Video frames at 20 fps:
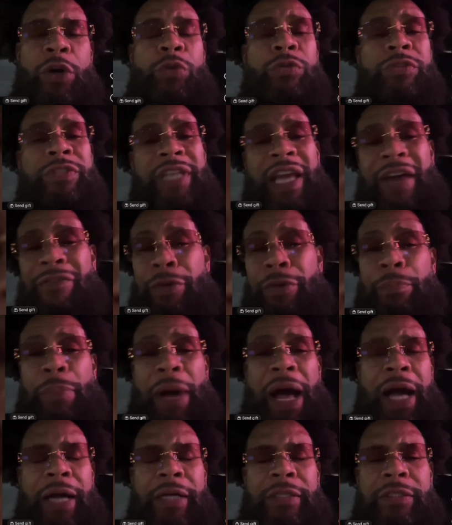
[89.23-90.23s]
who's never
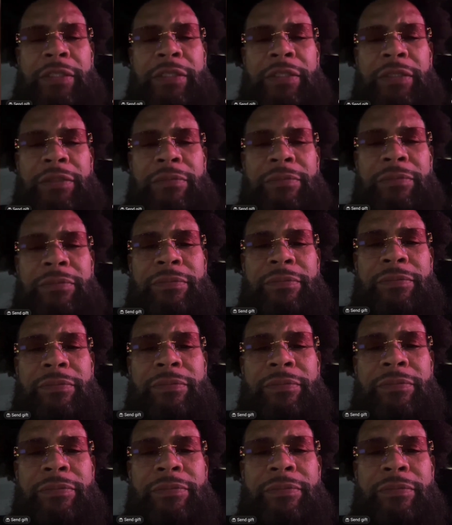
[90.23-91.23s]
boxed
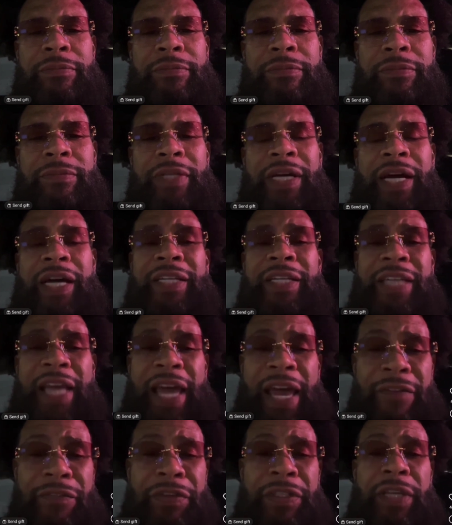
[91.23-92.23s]
a
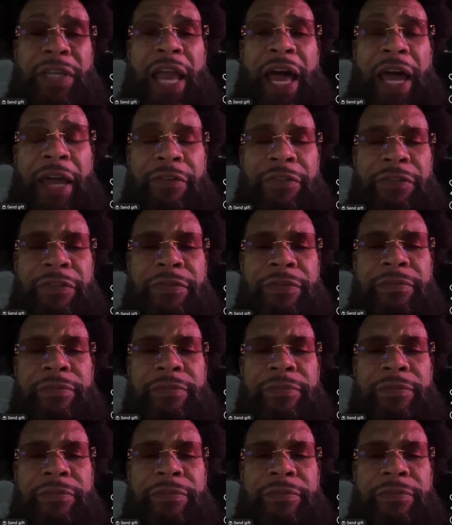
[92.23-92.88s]
day of his life,